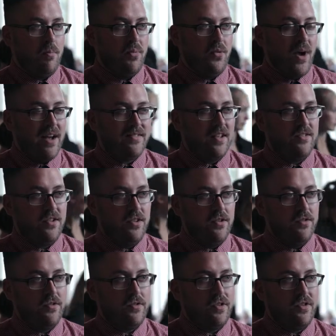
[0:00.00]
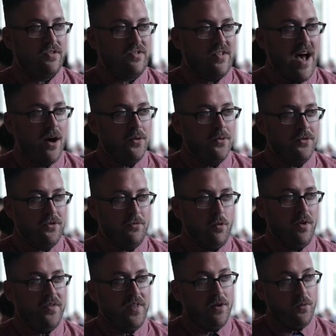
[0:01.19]
processes the sounds of
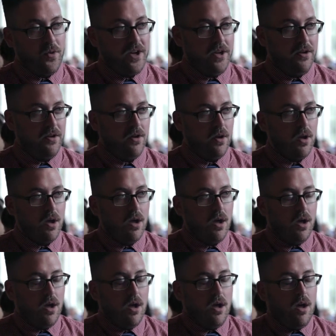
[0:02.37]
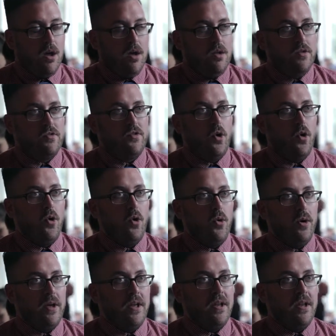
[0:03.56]
what they read. So